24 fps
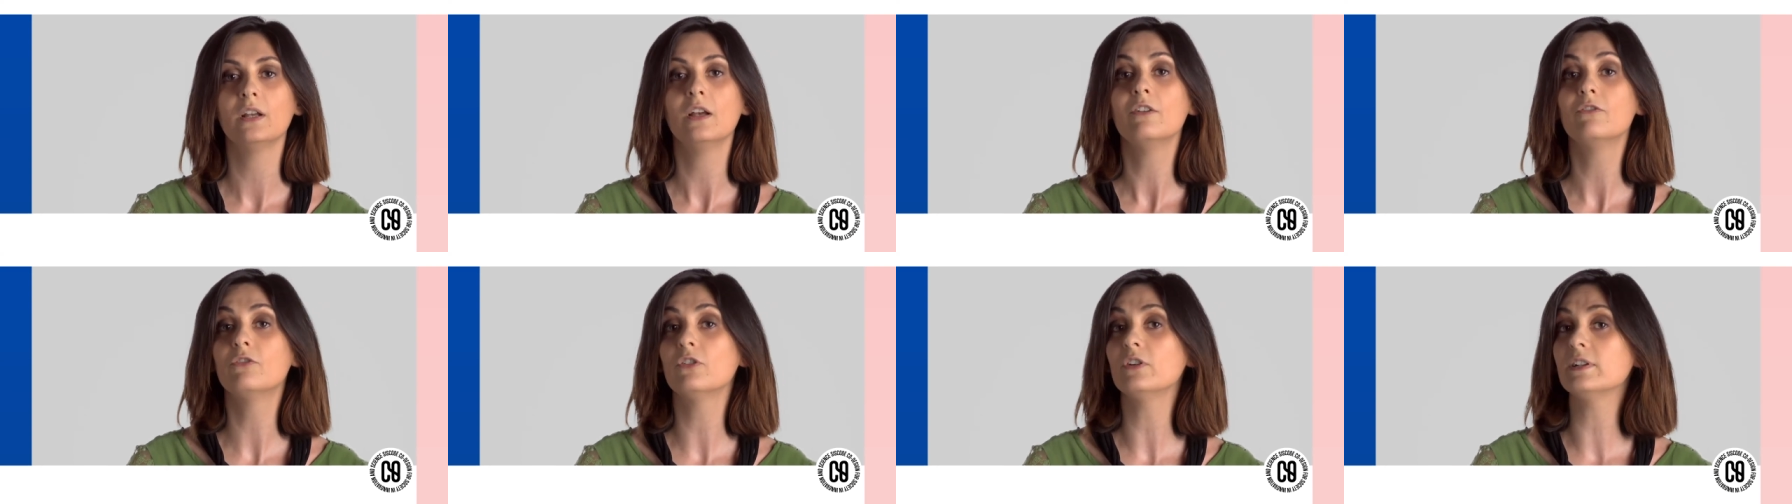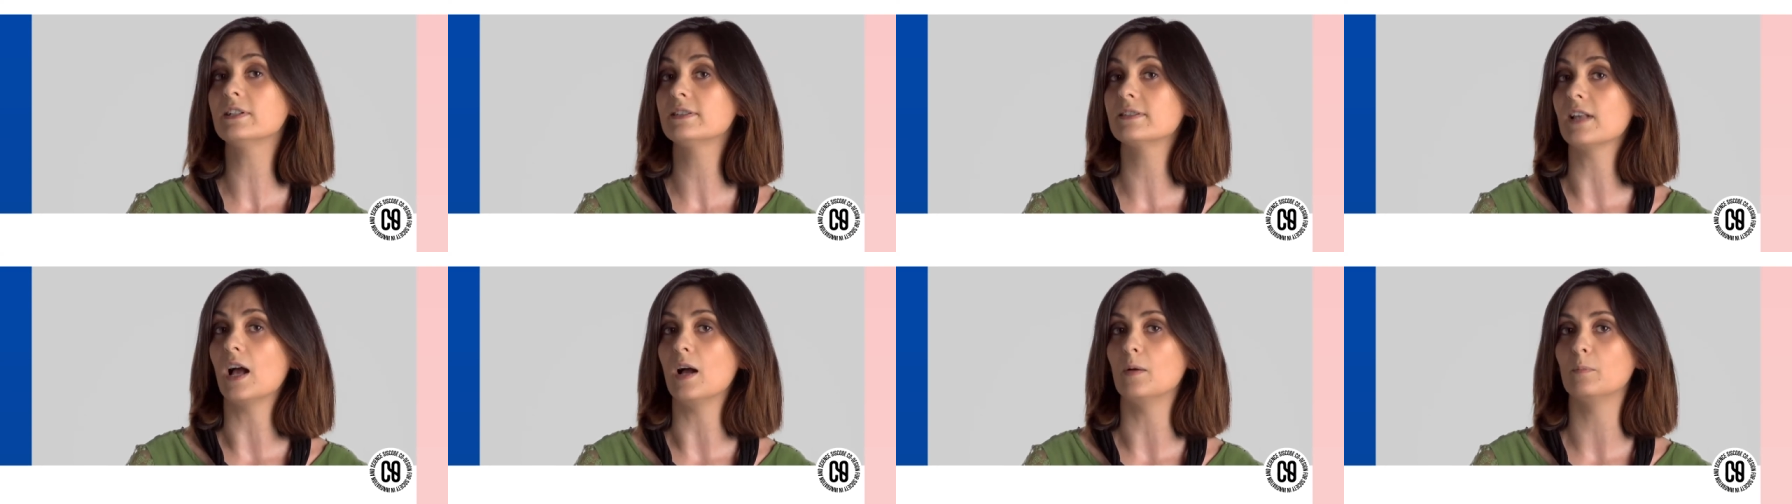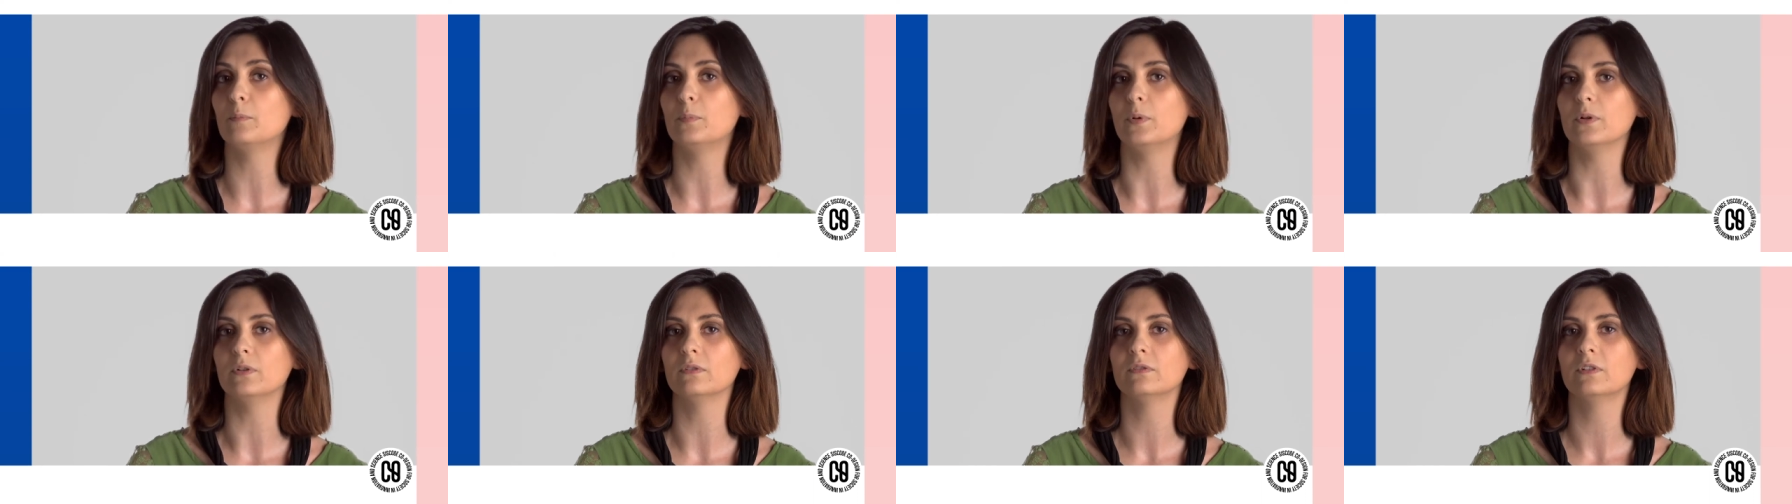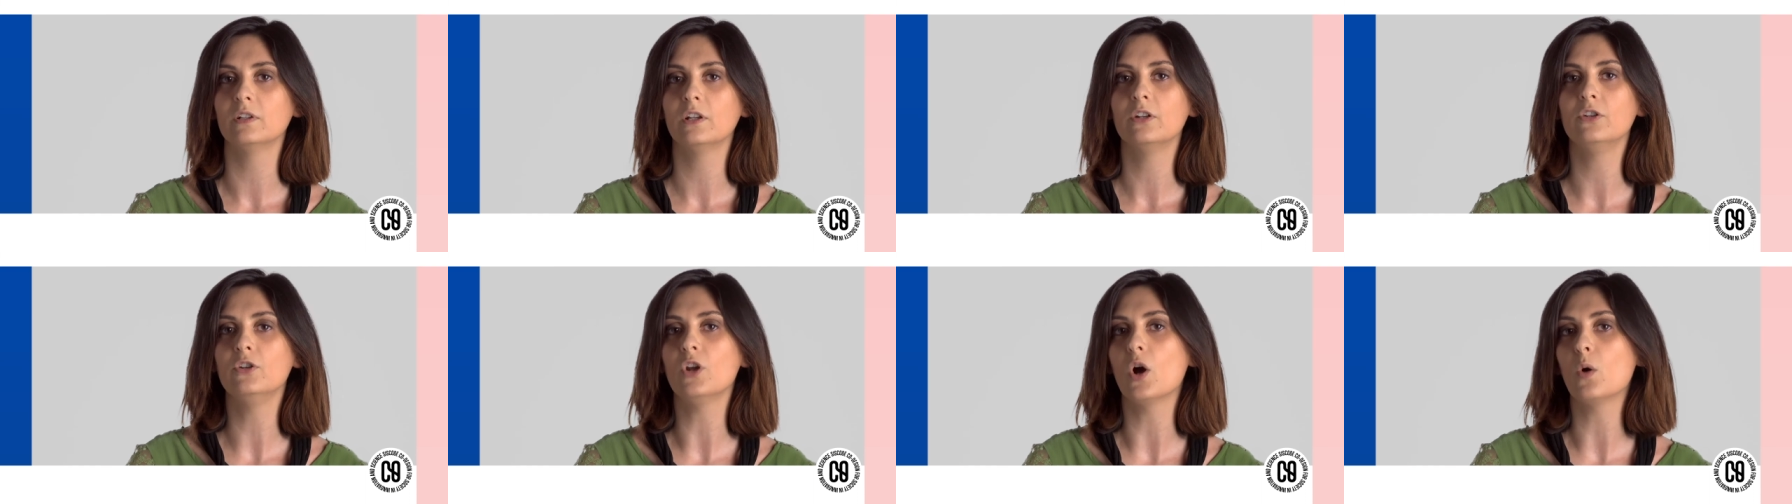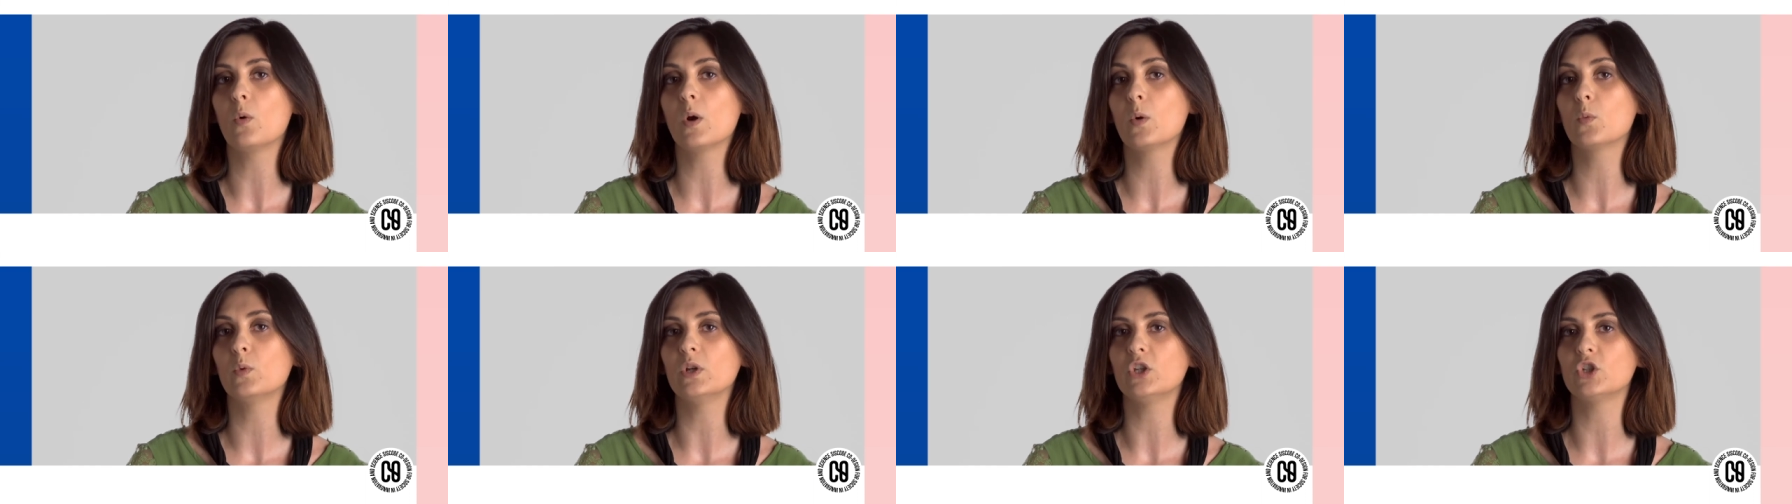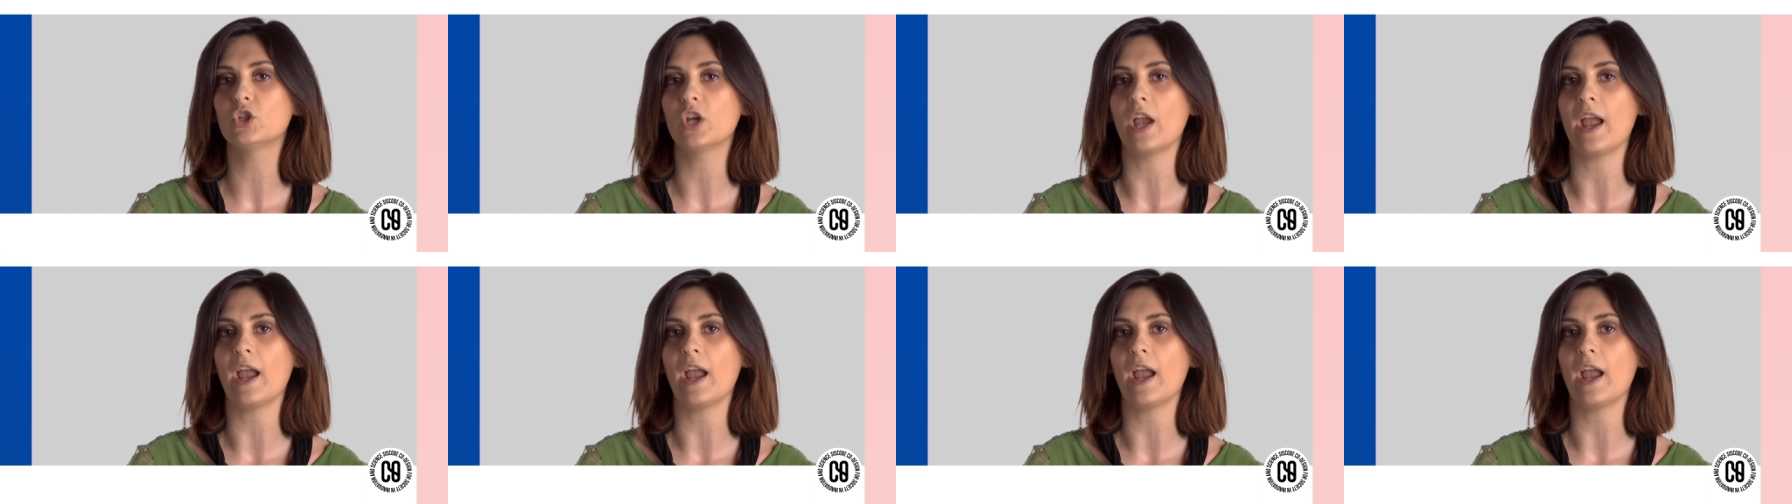For example, knowing which